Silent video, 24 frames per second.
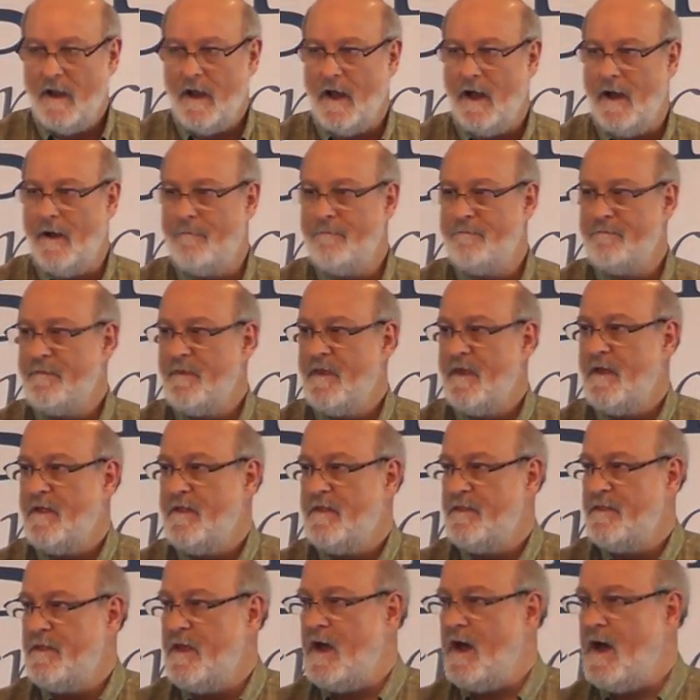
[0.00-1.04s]
Um,
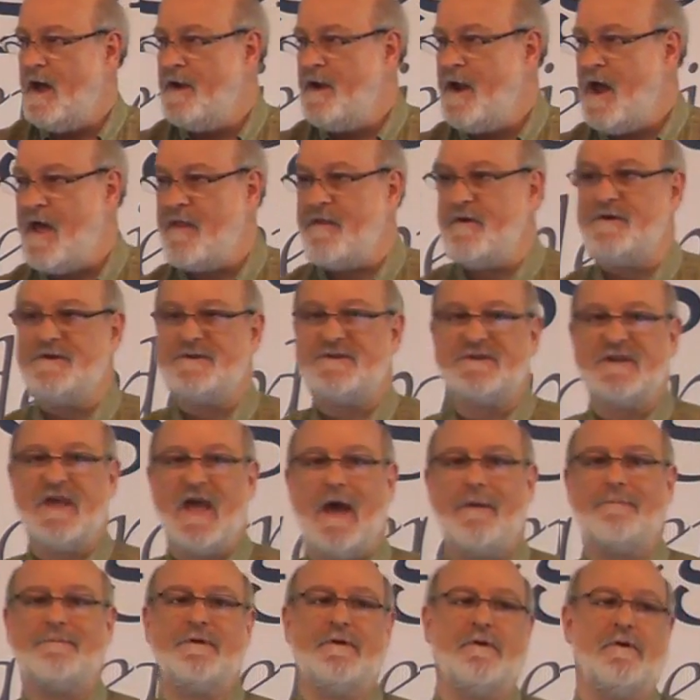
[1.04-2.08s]
another
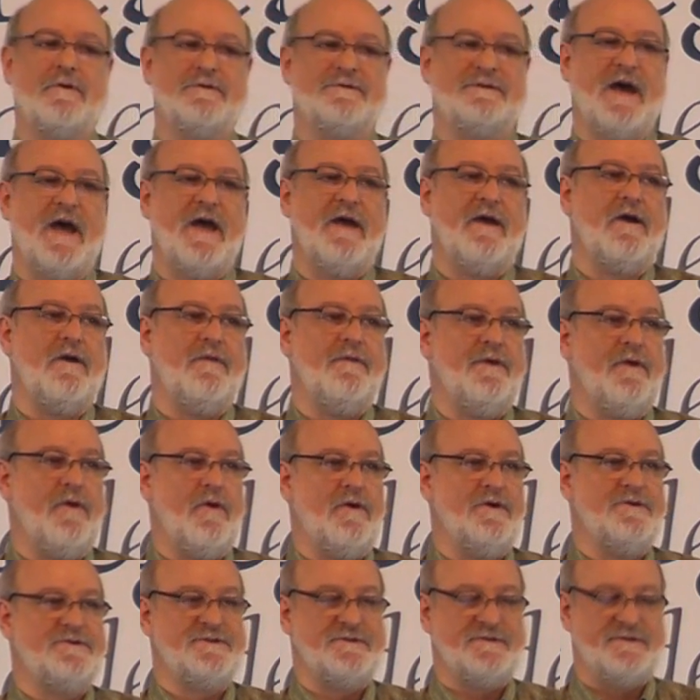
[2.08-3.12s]
skeptical take on the
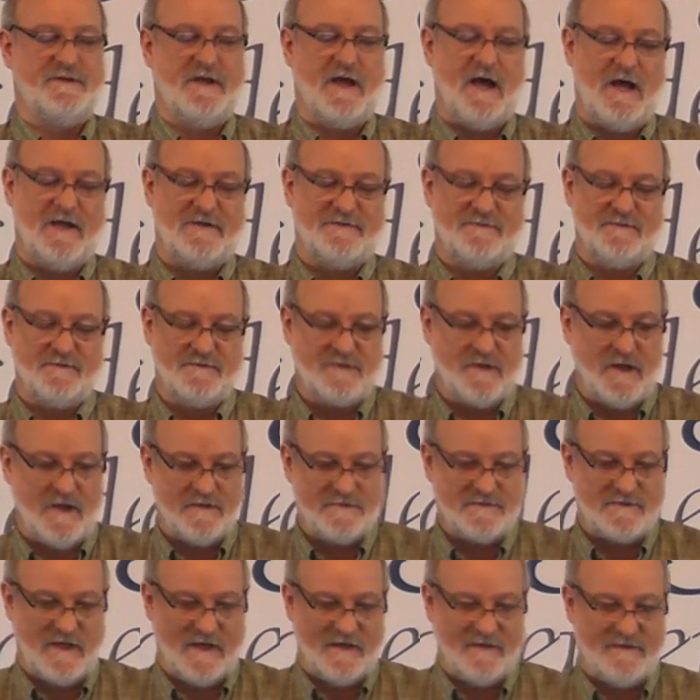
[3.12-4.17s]
origins of the Gospels
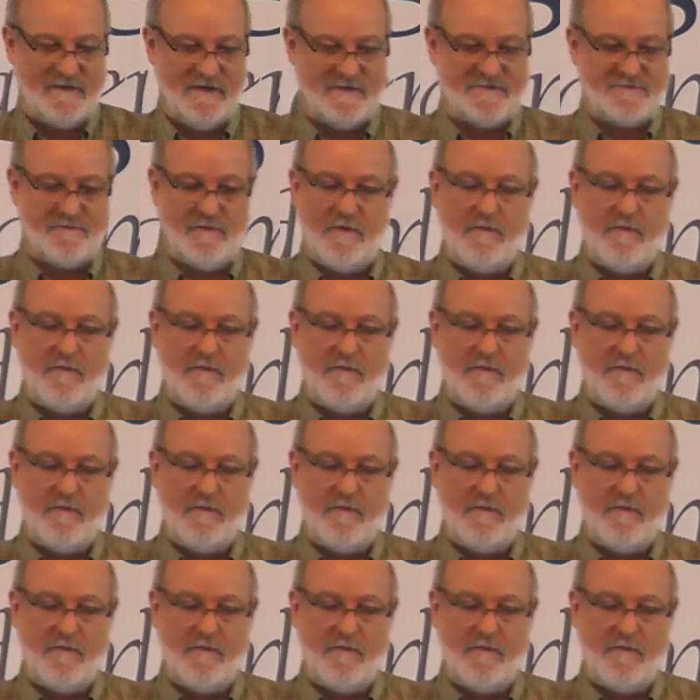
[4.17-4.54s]
goes like this